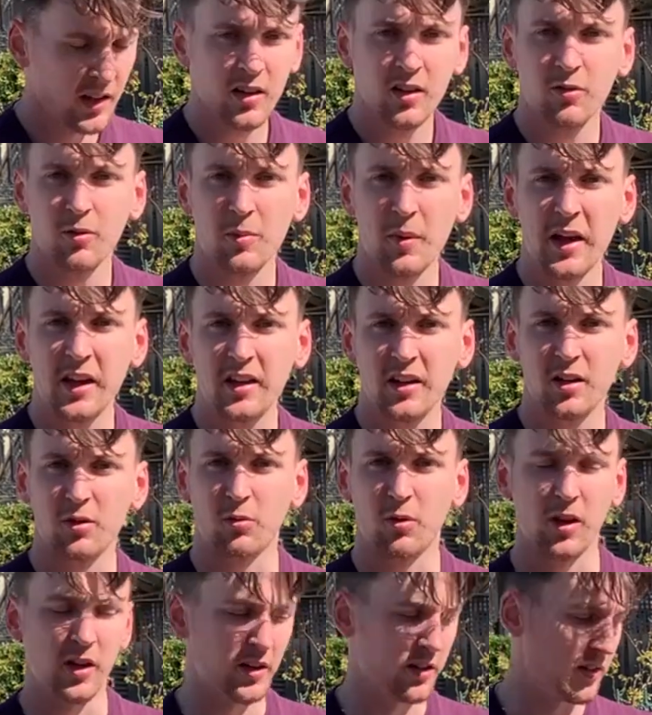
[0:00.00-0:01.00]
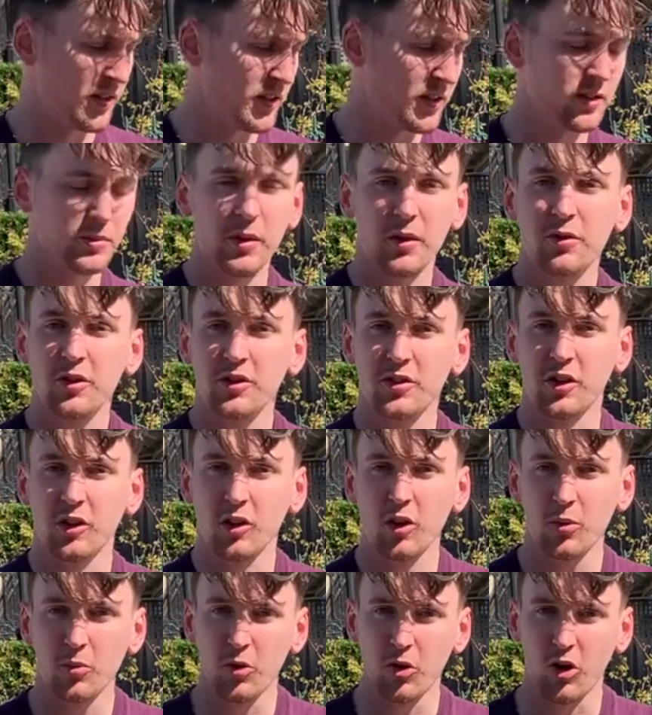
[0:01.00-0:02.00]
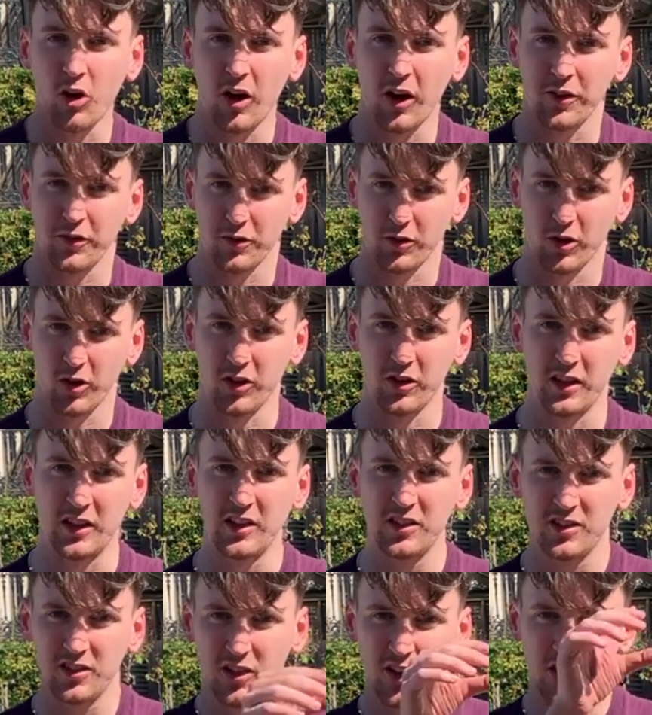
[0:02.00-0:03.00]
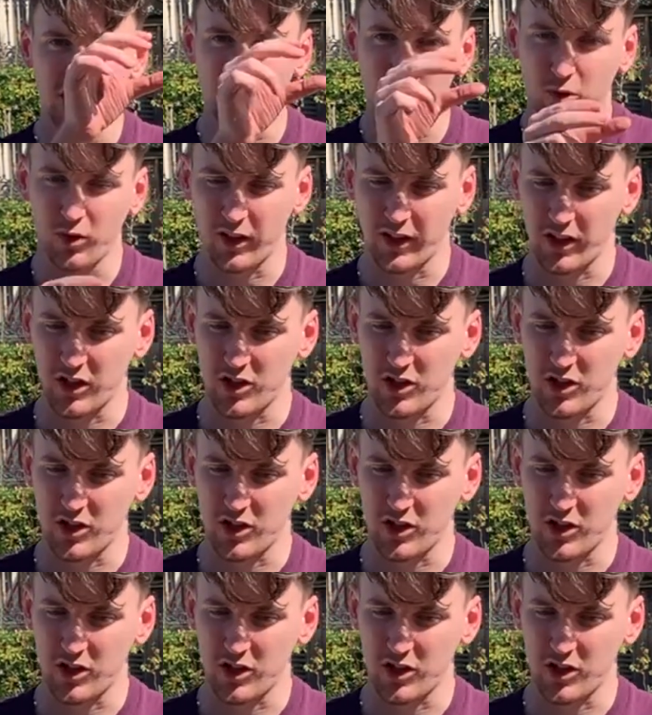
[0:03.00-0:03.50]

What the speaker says: We're making it 1. This muffler is a lot more high flow. The inside's more like a